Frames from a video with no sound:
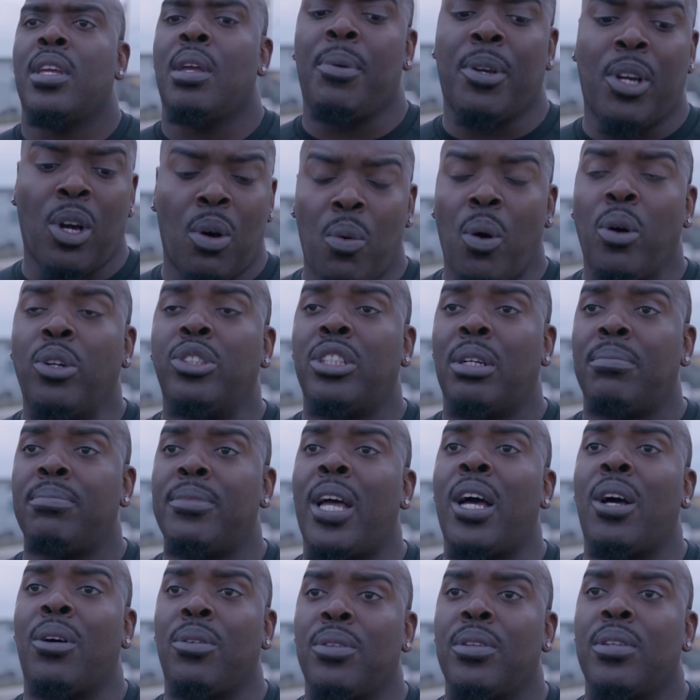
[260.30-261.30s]
If you're gonna work
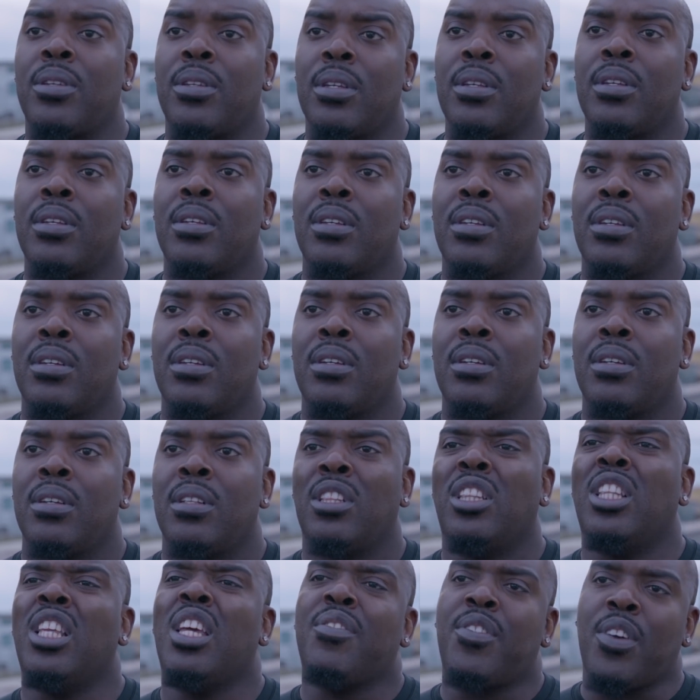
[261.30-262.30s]
something out,
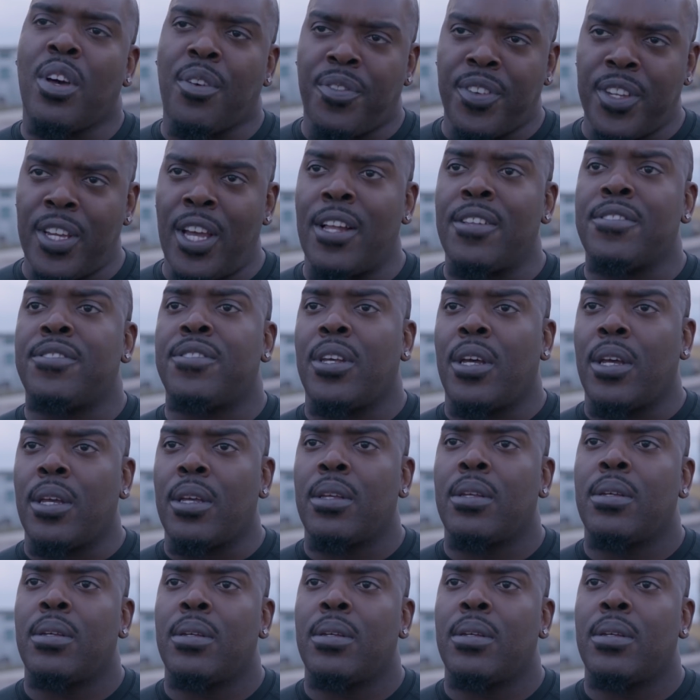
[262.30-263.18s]
leave your fiance.